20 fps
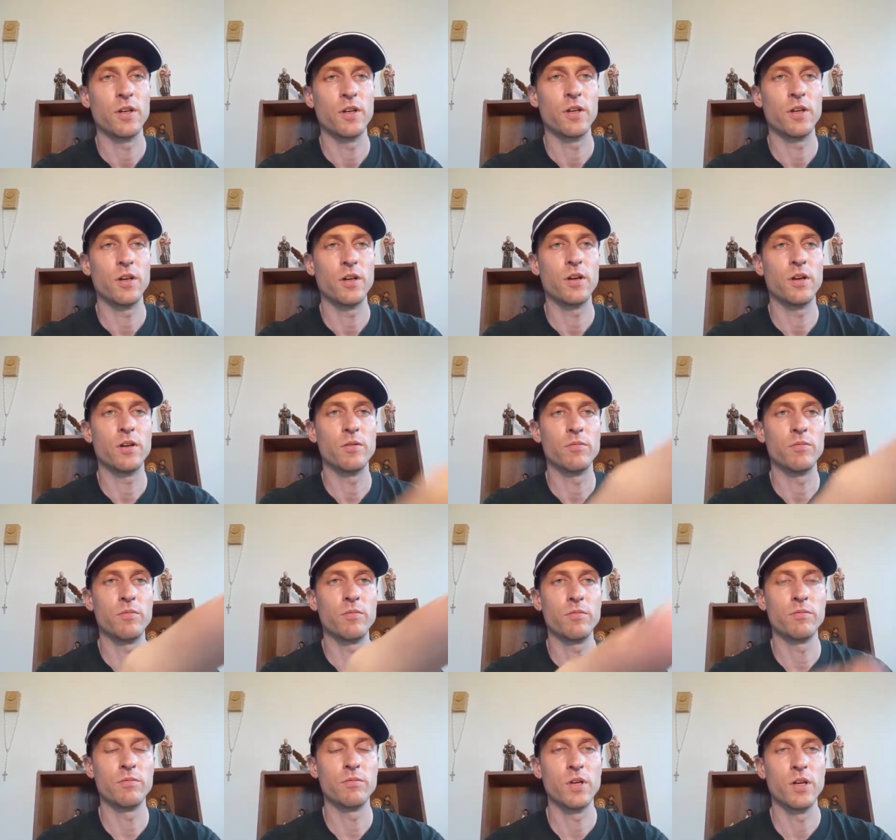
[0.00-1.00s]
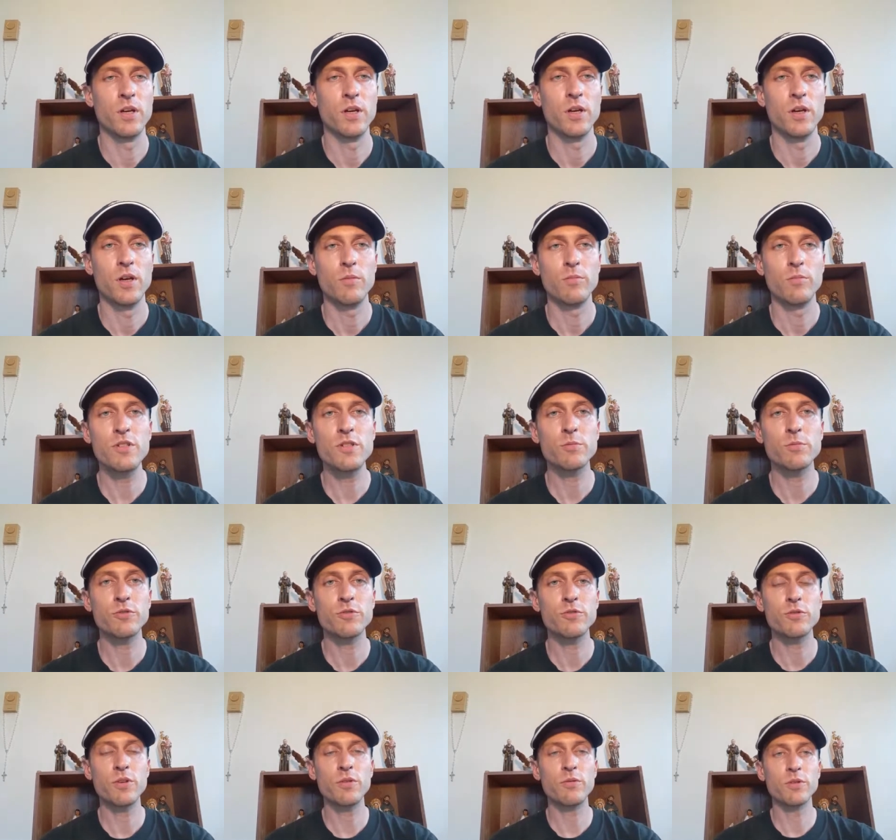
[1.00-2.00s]
Um, Bishop
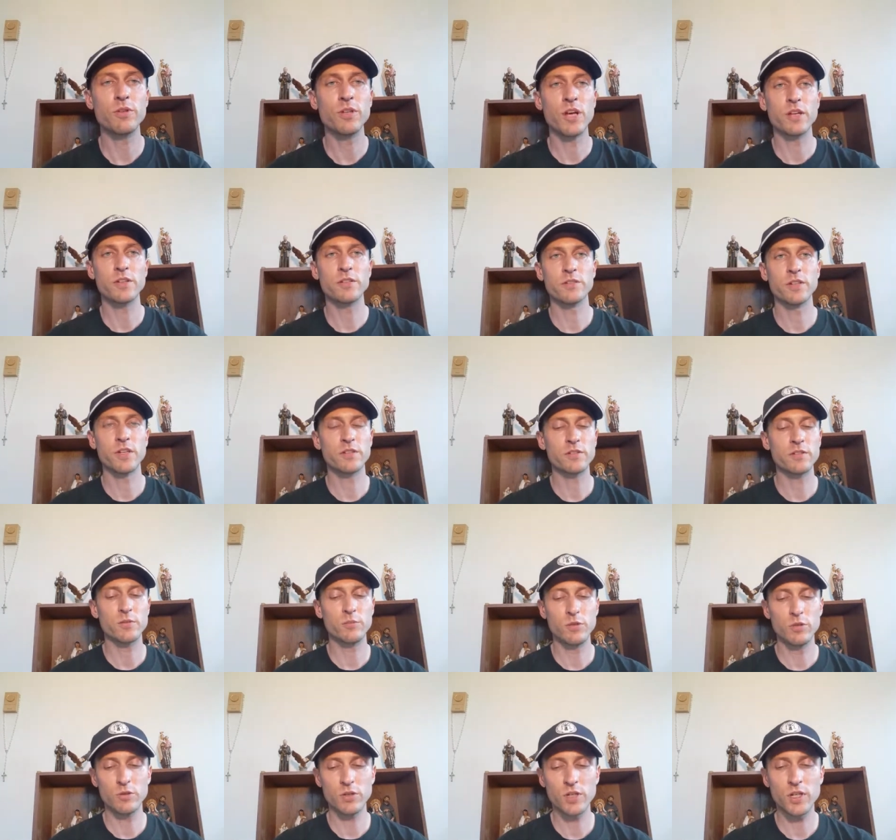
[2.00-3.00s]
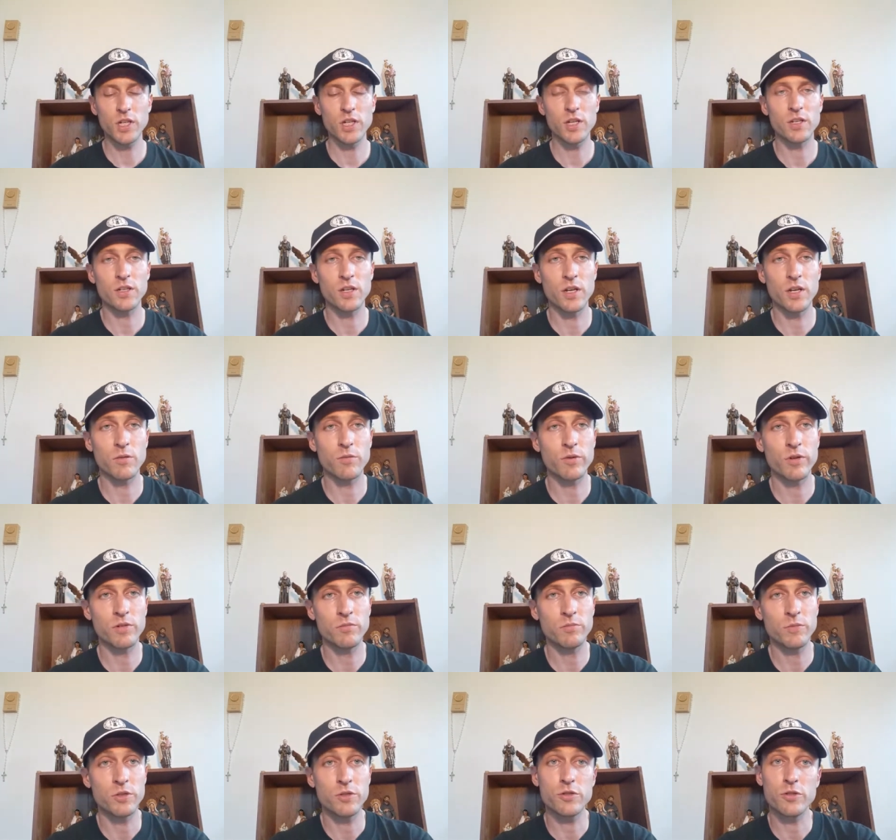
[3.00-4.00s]
Strickland hasn't excommunicated anyone.
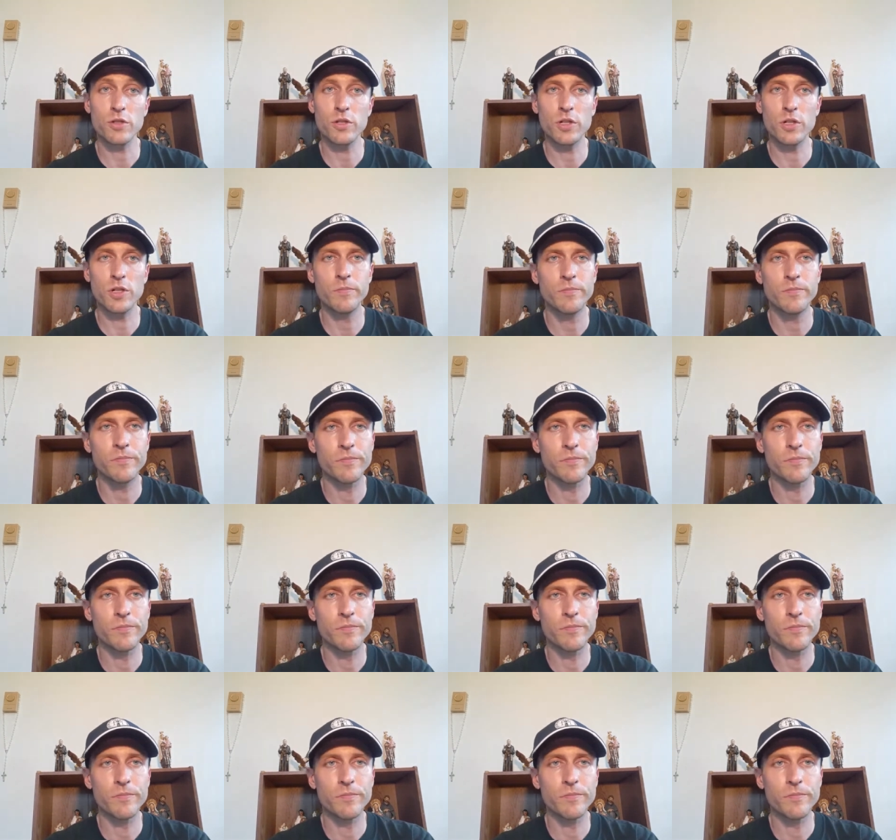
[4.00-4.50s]
He should.